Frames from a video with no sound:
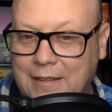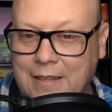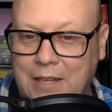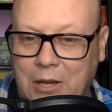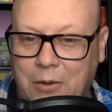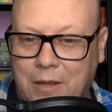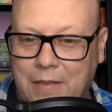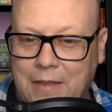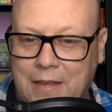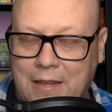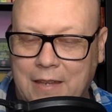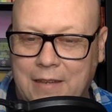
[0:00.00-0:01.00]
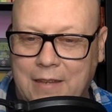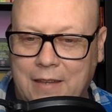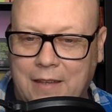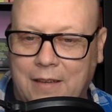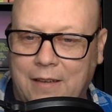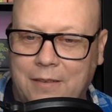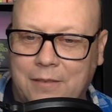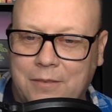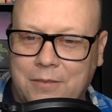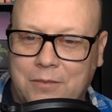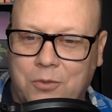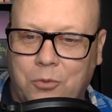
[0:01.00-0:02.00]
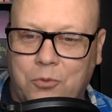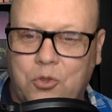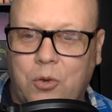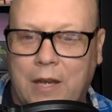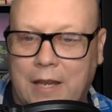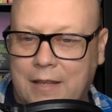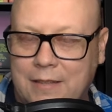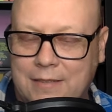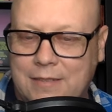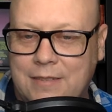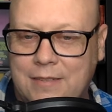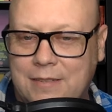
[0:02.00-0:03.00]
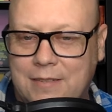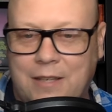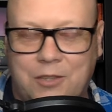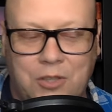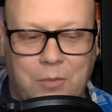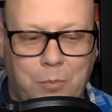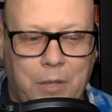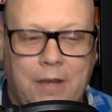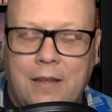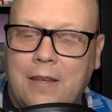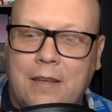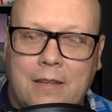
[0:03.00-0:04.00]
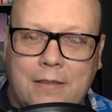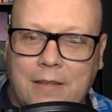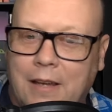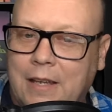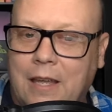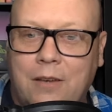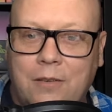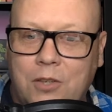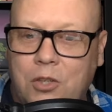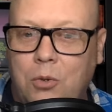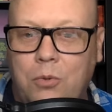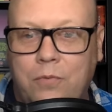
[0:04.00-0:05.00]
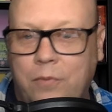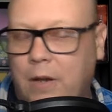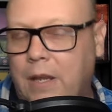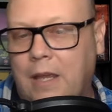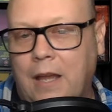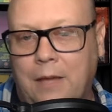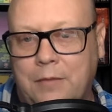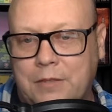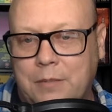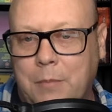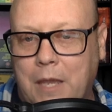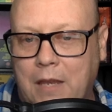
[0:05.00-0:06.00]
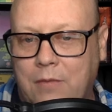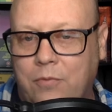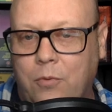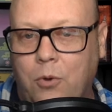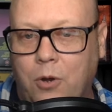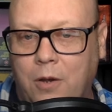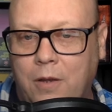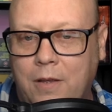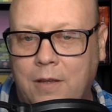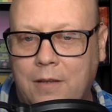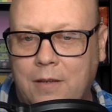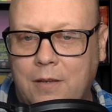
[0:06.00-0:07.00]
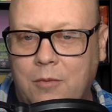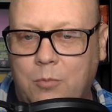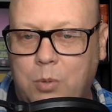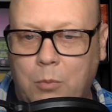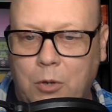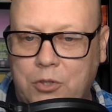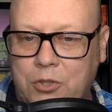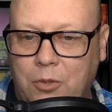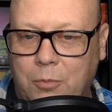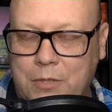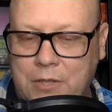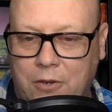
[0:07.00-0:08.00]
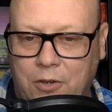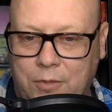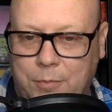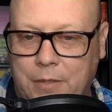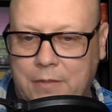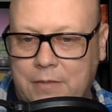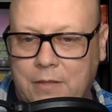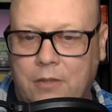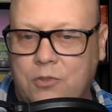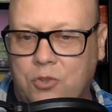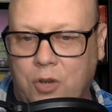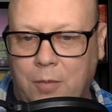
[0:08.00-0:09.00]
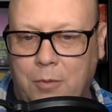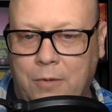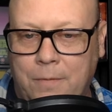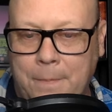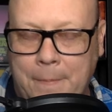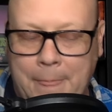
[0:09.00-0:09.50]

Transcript: you know, in the sort of training section. But again, cute, funny, obviously made for promotional materials, but still enjoyable.